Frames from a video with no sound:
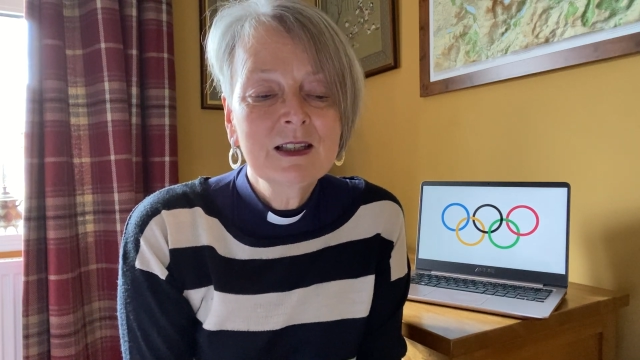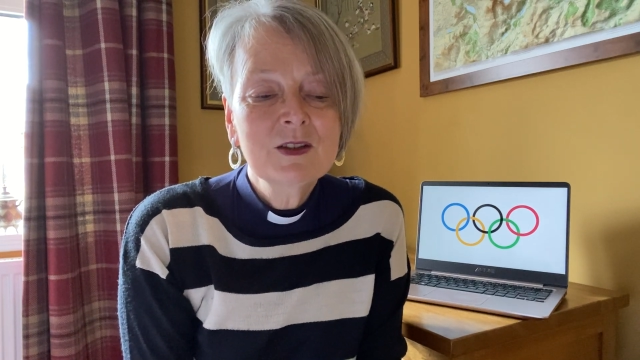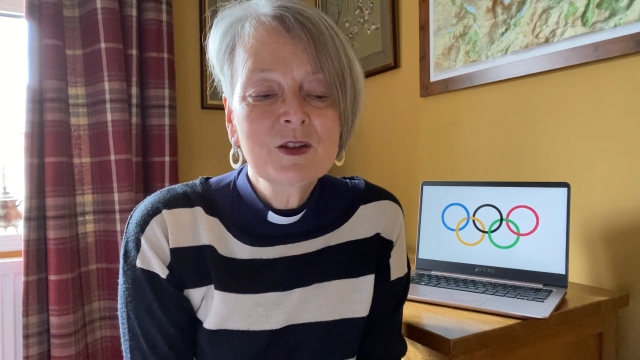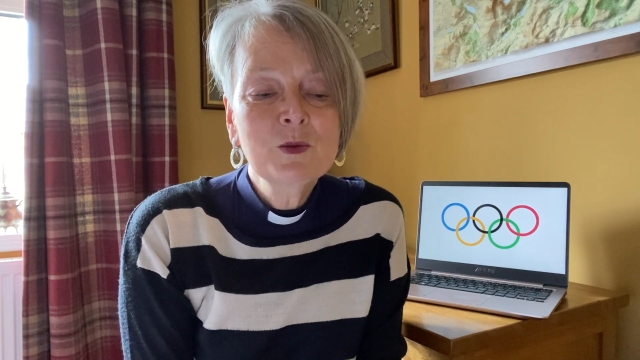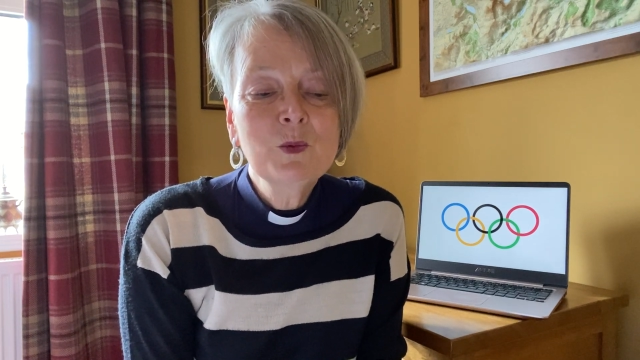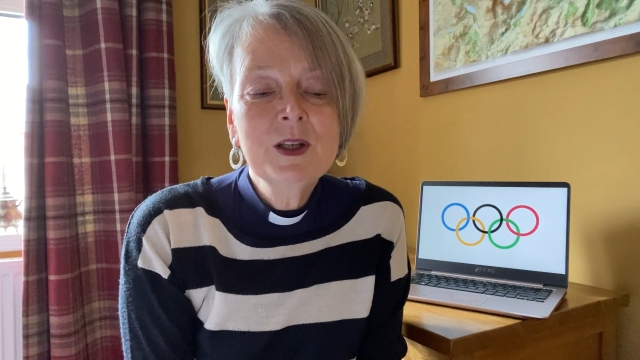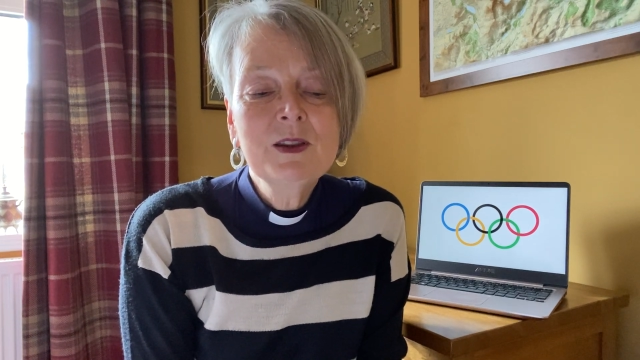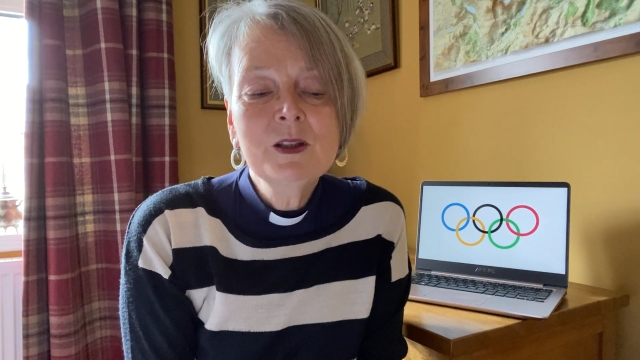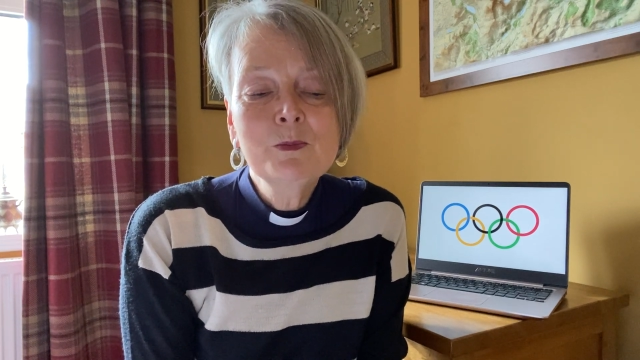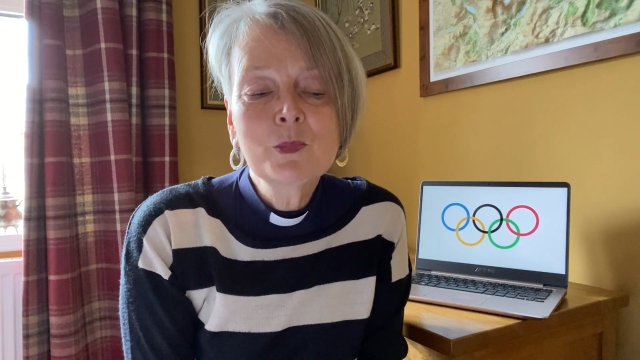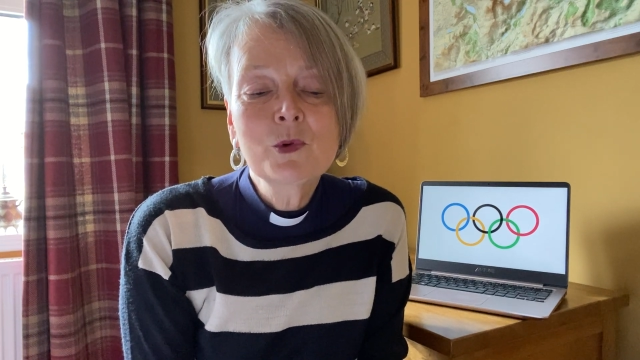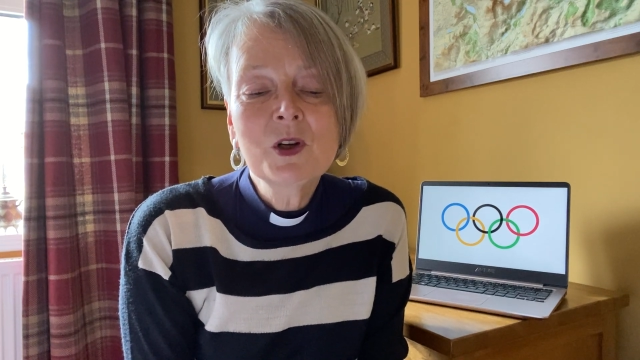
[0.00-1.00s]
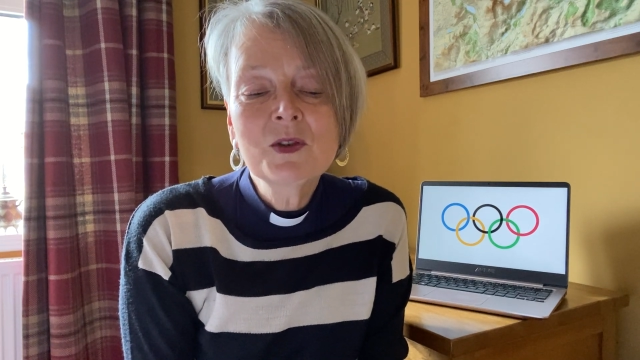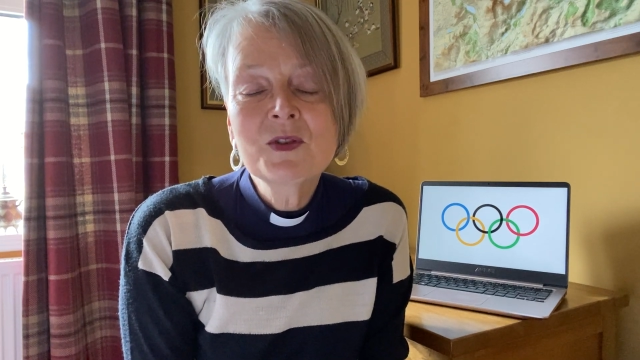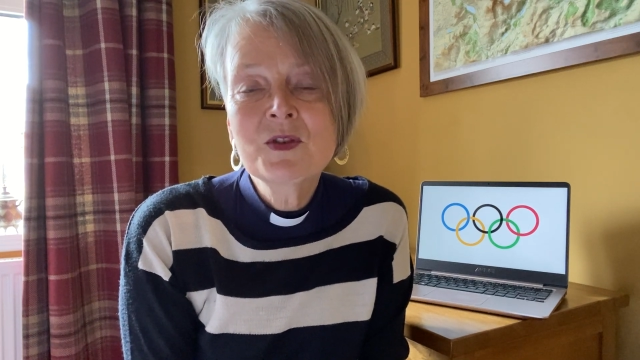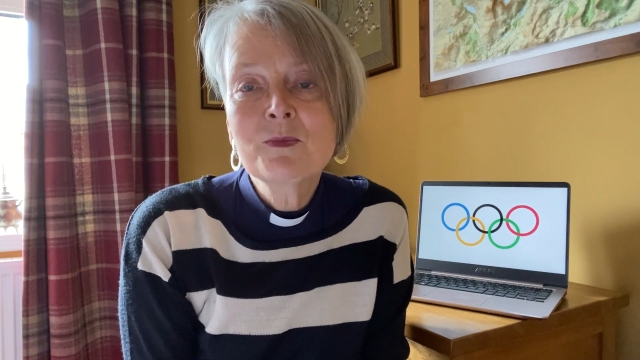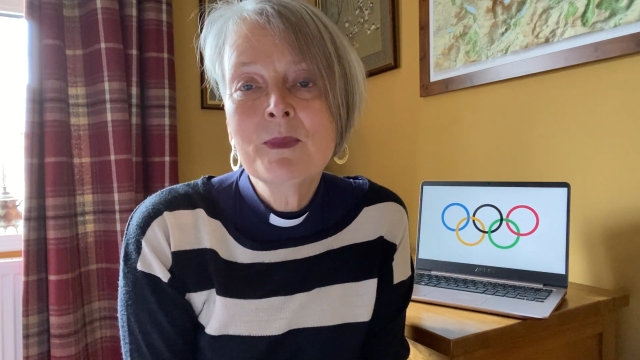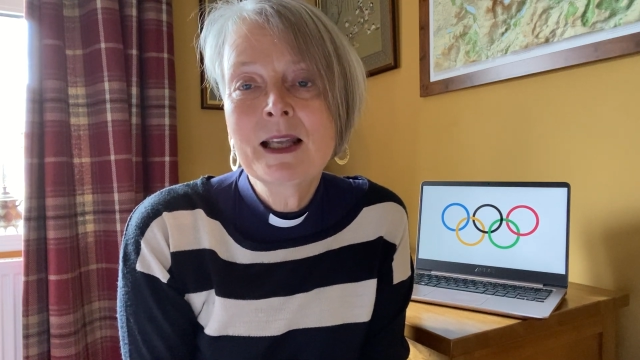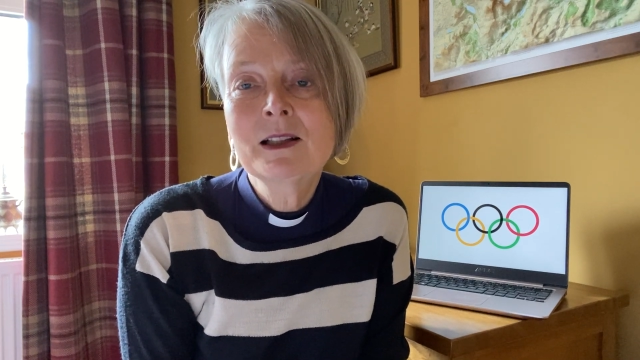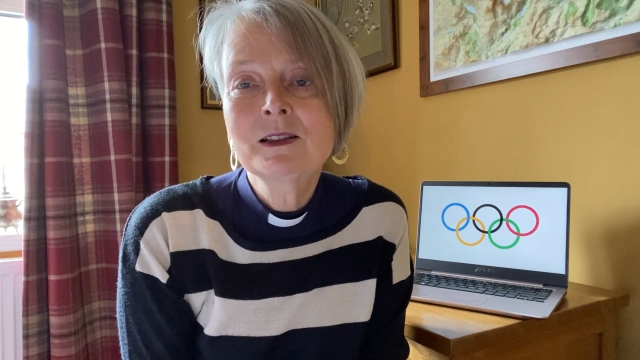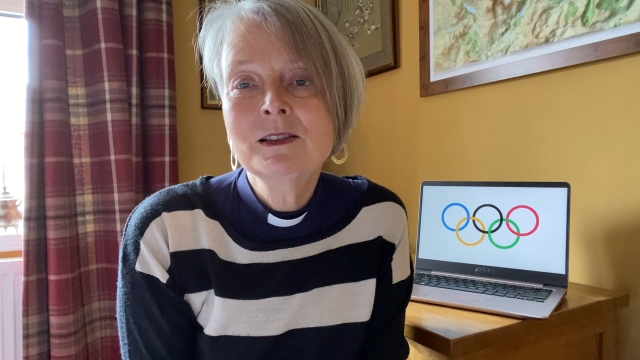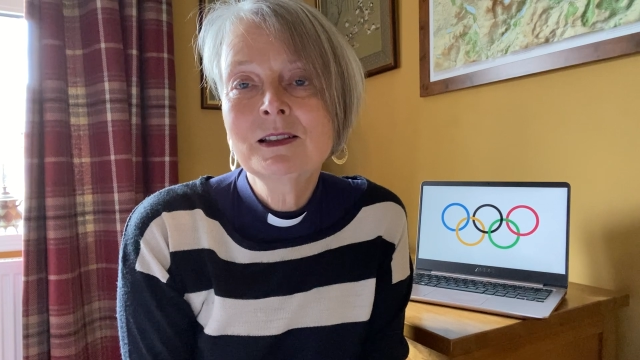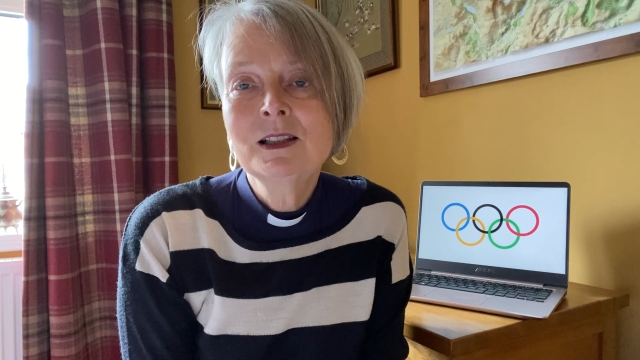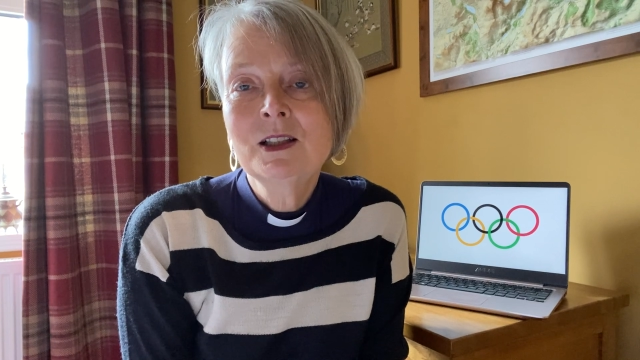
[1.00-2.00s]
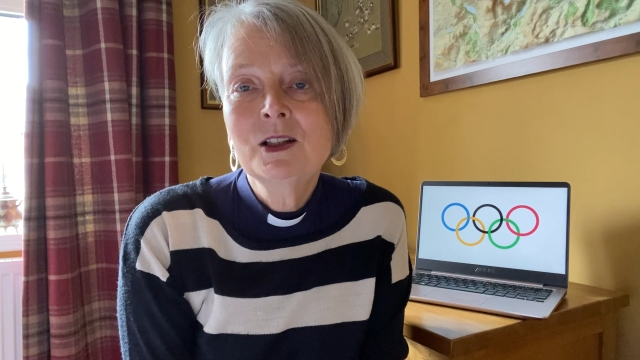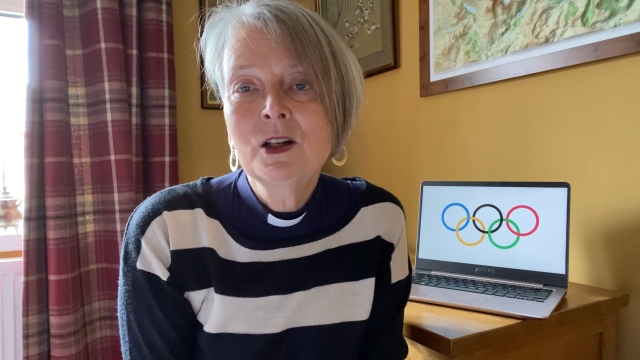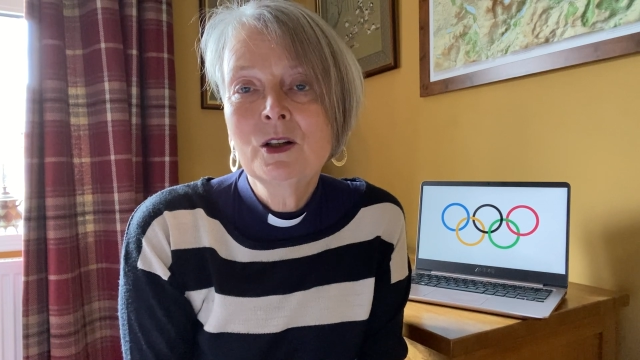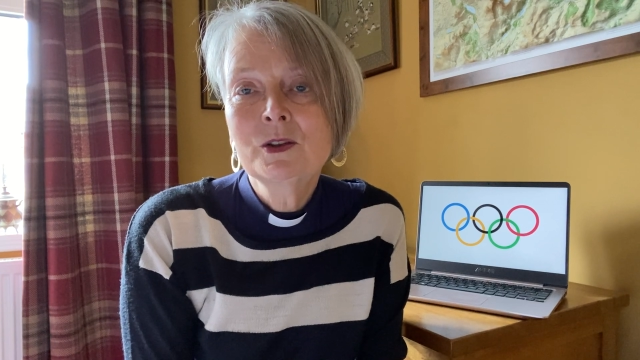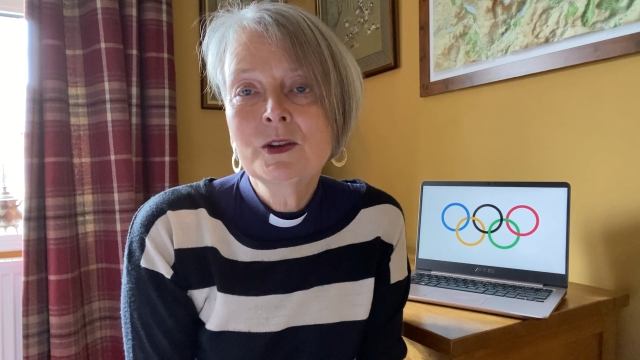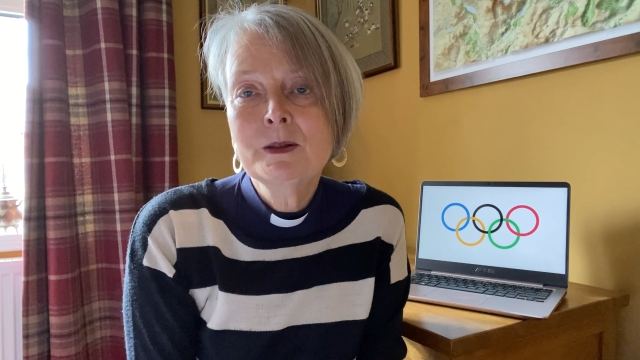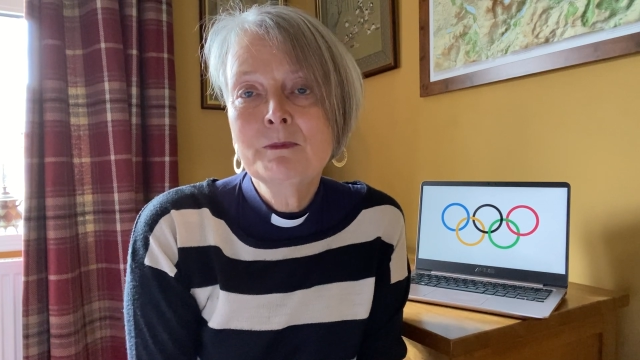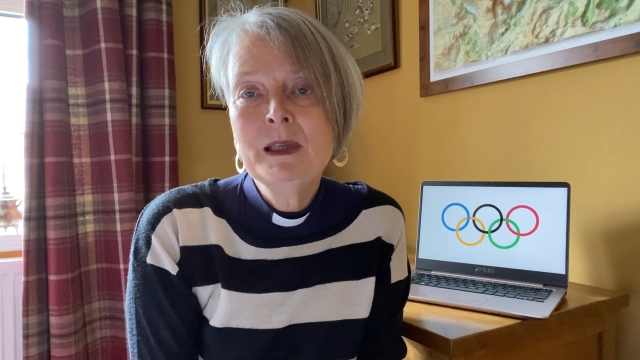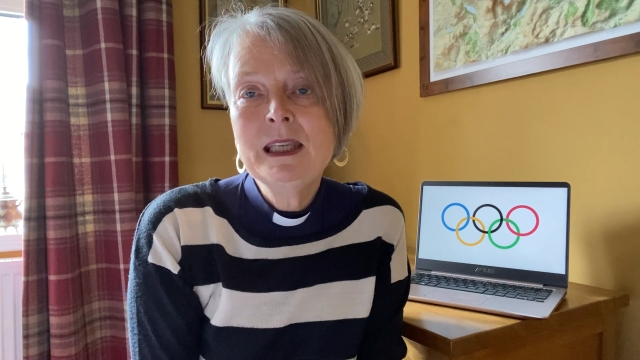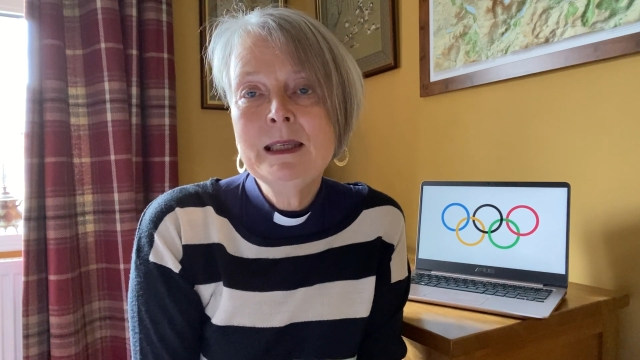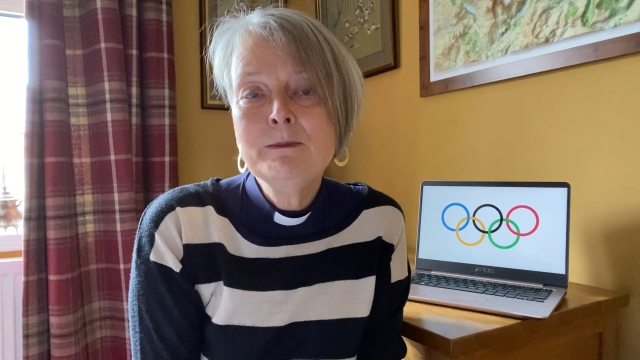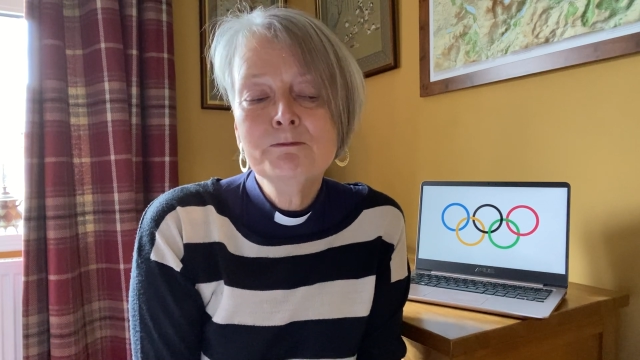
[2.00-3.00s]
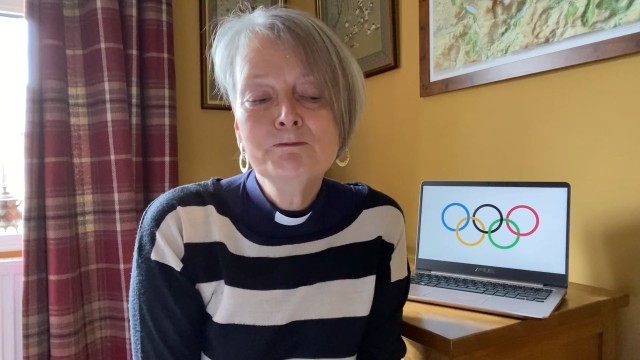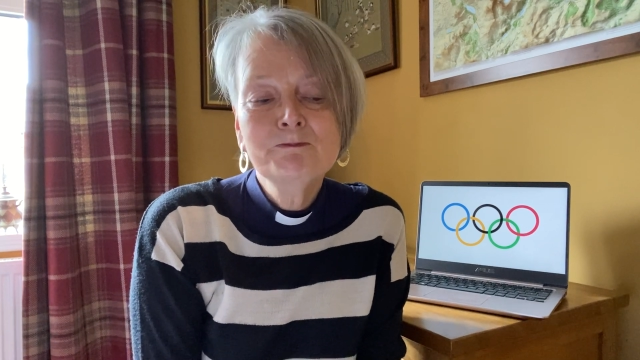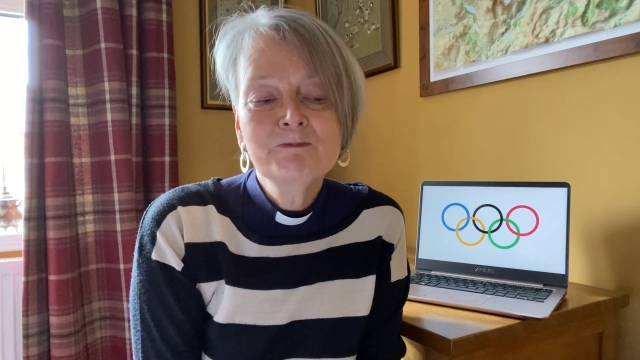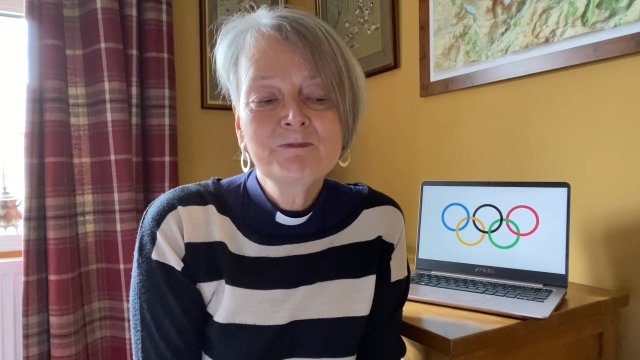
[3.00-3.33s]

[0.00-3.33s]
to win the bronze medal on the beam.